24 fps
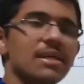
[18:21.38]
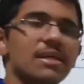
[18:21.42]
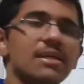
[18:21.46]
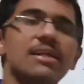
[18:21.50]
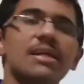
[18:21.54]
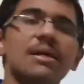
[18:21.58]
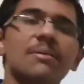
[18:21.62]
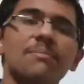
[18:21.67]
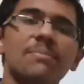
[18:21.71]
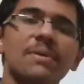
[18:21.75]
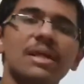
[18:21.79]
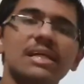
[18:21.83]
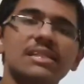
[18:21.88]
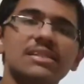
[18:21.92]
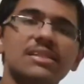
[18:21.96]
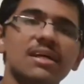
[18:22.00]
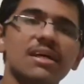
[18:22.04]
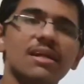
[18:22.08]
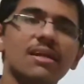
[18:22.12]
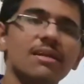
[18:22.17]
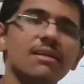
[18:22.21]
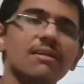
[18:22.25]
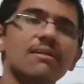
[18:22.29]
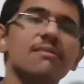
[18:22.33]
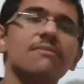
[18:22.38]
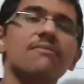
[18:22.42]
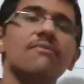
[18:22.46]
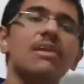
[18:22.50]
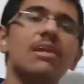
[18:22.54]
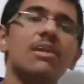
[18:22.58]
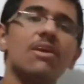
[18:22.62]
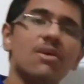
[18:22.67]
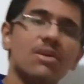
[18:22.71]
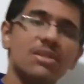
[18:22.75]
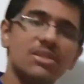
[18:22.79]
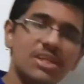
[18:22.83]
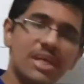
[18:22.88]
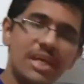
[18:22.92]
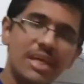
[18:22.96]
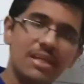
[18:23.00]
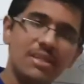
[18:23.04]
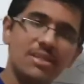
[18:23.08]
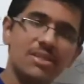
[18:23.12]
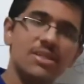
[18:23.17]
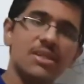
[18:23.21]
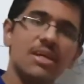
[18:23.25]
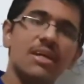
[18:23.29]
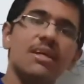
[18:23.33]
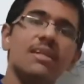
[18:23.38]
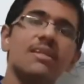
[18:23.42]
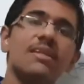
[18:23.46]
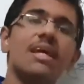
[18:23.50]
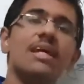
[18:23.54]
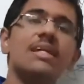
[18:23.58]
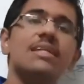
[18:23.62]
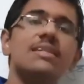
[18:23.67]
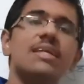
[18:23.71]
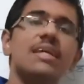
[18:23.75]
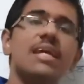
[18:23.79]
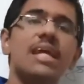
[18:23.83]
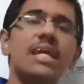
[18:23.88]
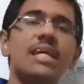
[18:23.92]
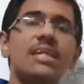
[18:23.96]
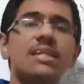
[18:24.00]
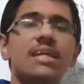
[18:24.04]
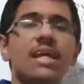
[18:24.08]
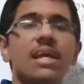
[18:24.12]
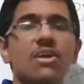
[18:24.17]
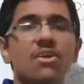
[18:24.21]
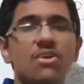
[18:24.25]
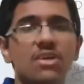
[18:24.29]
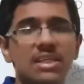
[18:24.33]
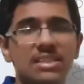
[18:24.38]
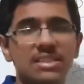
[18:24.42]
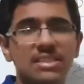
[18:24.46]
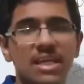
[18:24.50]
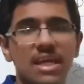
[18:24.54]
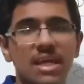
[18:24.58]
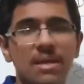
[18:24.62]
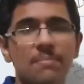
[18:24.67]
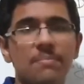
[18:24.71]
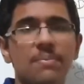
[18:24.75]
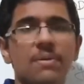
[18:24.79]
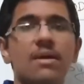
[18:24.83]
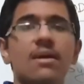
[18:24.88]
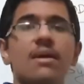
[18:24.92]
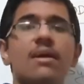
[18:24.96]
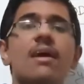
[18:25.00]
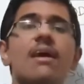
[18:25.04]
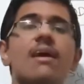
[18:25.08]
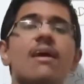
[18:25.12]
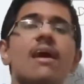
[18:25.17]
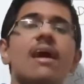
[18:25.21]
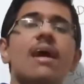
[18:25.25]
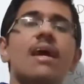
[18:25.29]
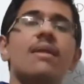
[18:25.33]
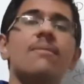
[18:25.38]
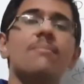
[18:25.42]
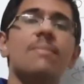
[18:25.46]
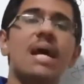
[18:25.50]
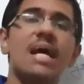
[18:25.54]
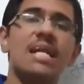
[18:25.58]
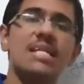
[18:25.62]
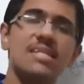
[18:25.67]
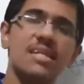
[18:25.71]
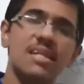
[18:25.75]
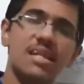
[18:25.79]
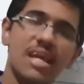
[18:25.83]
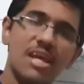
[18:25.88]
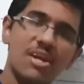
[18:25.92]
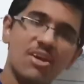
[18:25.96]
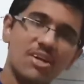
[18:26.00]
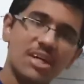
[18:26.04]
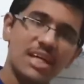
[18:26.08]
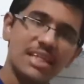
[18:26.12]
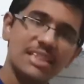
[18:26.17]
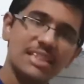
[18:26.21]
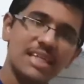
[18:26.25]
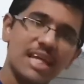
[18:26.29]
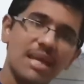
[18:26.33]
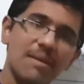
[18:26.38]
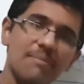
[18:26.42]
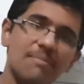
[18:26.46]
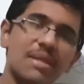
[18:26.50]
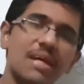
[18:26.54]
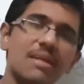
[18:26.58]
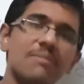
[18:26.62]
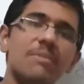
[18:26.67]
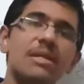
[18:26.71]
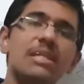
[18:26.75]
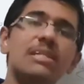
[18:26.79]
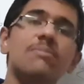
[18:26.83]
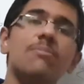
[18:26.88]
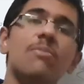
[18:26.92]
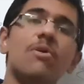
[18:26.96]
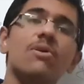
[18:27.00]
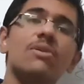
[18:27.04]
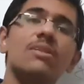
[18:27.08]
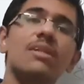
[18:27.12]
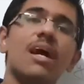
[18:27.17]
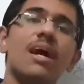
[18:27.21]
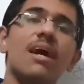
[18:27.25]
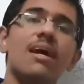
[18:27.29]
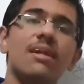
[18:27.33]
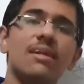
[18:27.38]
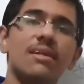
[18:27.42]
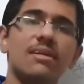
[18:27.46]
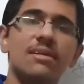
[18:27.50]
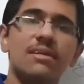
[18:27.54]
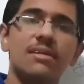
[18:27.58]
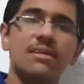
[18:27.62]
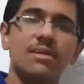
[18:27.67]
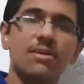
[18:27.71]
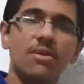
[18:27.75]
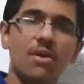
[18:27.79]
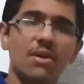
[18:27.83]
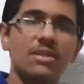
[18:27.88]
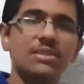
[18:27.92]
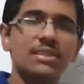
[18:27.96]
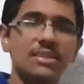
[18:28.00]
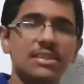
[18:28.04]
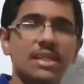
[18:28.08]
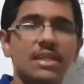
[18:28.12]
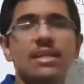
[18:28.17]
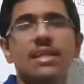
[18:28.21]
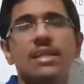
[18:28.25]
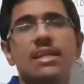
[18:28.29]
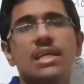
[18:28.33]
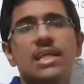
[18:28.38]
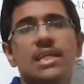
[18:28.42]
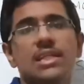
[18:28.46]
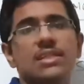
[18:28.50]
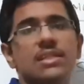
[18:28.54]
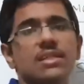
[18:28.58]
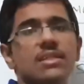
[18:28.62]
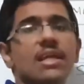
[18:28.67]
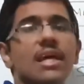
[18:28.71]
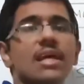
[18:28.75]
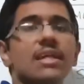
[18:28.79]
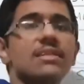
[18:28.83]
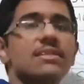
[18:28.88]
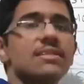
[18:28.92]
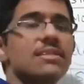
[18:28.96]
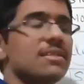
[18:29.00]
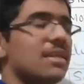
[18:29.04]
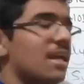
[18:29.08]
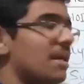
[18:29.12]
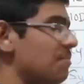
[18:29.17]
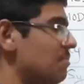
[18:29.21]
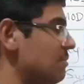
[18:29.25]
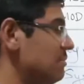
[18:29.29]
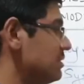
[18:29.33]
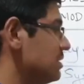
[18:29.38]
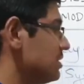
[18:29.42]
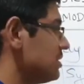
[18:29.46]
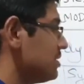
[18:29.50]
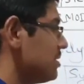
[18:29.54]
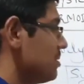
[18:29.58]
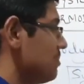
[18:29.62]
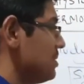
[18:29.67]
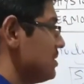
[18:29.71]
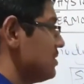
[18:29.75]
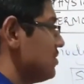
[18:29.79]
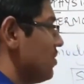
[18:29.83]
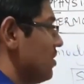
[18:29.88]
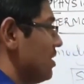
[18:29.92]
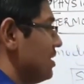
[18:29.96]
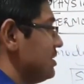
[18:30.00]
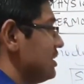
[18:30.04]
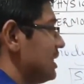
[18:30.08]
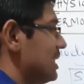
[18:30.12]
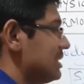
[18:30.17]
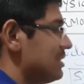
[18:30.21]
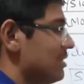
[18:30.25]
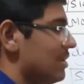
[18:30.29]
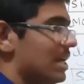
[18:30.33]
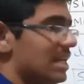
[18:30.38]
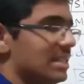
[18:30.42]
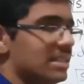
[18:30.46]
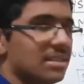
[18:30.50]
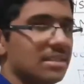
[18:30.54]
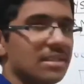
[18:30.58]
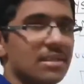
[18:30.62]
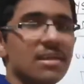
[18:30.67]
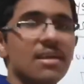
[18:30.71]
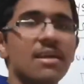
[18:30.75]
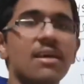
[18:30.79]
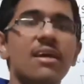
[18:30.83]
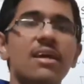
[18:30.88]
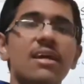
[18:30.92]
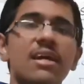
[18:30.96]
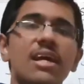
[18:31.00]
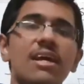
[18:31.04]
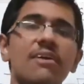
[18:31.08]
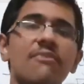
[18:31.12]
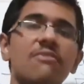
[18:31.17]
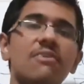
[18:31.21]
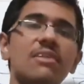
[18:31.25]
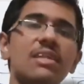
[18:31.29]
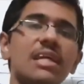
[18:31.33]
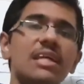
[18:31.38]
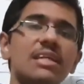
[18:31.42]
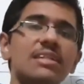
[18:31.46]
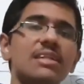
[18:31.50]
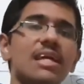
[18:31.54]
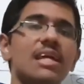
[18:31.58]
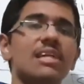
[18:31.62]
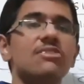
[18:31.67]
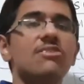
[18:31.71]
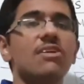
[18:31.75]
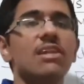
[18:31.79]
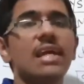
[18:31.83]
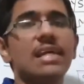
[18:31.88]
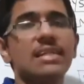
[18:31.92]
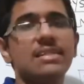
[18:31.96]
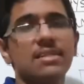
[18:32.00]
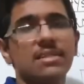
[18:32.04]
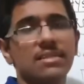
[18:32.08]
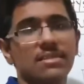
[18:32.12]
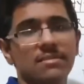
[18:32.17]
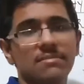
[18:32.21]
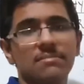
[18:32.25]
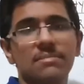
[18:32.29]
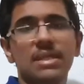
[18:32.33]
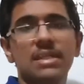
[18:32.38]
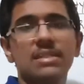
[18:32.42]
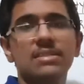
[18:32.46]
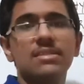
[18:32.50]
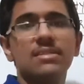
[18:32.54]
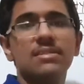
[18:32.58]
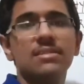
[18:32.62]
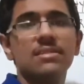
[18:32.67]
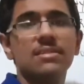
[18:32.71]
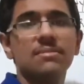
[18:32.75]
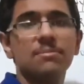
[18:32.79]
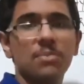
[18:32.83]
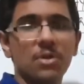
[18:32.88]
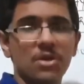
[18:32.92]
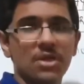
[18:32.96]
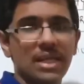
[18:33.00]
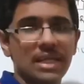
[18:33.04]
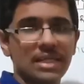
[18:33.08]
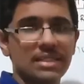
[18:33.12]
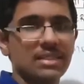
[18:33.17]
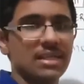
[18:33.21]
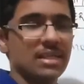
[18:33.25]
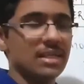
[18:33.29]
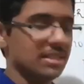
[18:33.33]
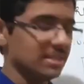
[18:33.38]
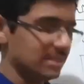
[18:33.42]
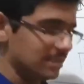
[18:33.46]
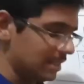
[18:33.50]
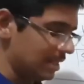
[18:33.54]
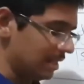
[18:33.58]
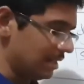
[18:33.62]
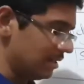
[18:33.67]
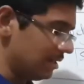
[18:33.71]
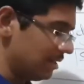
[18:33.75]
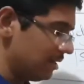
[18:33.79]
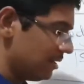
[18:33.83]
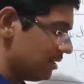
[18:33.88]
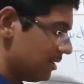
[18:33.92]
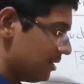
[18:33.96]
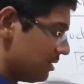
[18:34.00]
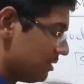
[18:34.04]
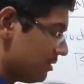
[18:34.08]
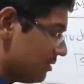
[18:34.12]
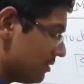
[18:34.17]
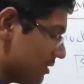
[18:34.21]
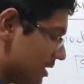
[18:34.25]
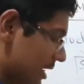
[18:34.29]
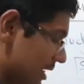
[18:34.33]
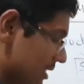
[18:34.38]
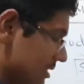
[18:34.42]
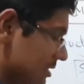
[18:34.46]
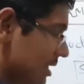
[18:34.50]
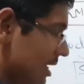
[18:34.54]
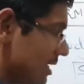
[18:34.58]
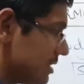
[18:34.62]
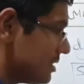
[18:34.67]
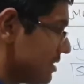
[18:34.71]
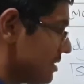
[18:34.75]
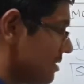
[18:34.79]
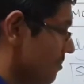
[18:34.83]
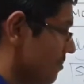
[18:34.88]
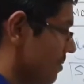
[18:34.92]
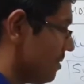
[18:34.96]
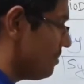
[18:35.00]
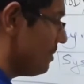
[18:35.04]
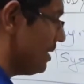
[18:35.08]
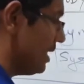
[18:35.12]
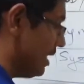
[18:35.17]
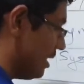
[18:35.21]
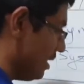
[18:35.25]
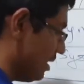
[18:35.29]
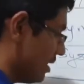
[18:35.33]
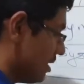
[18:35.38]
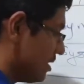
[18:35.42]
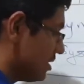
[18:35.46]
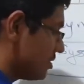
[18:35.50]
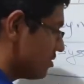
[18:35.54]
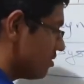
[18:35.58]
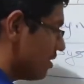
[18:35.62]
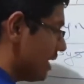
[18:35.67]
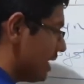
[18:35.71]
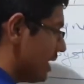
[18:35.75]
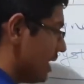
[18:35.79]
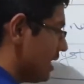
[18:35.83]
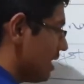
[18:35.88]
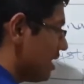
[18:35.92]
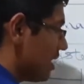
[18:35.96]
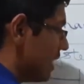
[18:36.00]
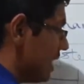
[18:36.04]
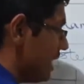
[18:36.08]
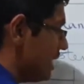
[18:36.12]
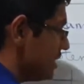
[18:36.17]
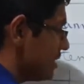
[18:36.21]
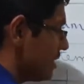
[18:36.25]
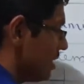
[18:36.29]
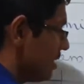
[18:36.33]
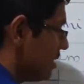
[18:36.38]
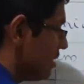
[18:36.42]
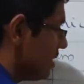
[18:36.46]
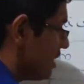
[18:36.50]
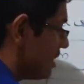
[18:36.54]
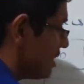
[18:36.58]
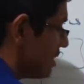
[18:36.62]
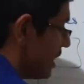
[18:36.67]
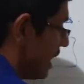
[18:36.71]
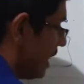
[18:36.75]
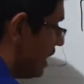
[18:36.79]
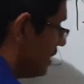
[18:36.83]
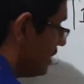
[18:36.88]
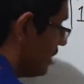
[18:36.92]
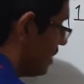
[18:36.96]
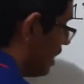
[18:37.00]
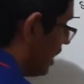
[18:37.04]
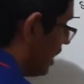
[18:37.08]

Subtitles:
temperature will not change, that is heat cannot escape and matter cannot escape. That means both are constant in it. That type of system is known as isolated. Everything is isolated, means protected inside. Okay, that's a simple meaning. So I can write the change in the